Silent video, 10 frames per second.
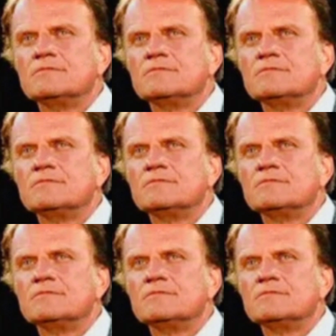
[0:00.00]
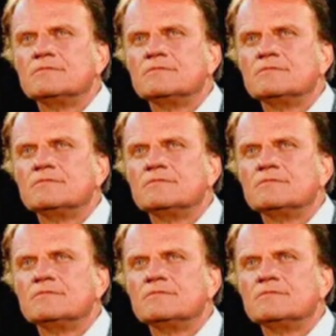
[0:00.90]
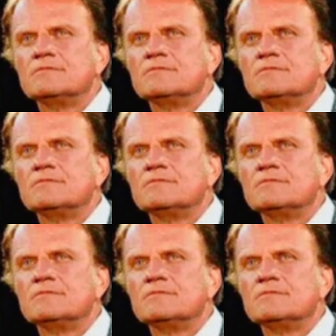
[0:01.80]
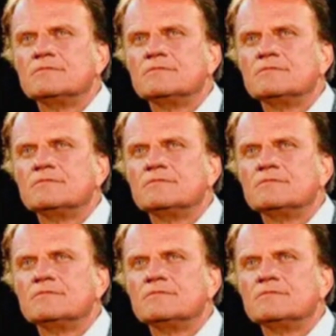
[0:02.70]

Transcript: This is a still picture; no speech is visible.